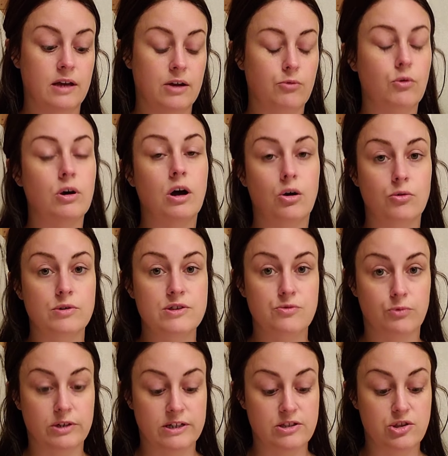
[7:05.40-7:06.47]
I
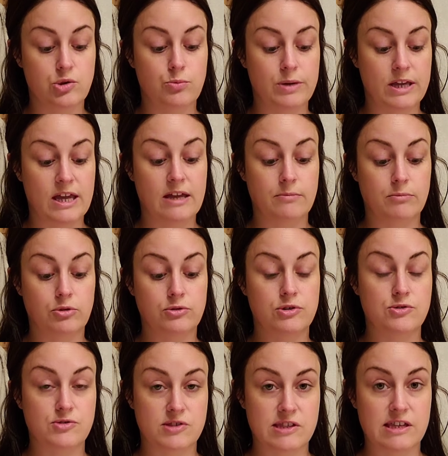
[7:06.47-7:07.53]
always wanted to be able
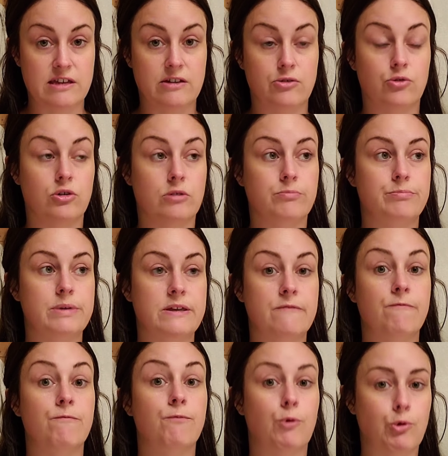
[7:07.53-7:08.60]
to see it or be
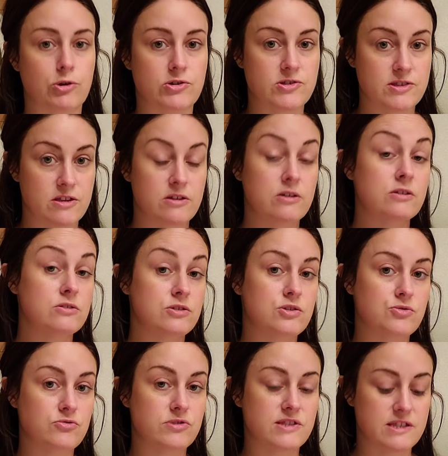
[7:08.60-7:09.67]
forced
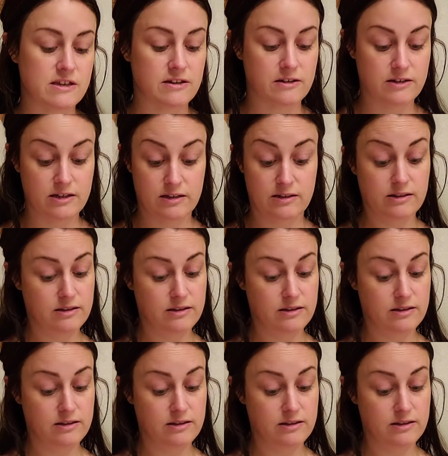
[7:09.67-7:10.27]
to see it.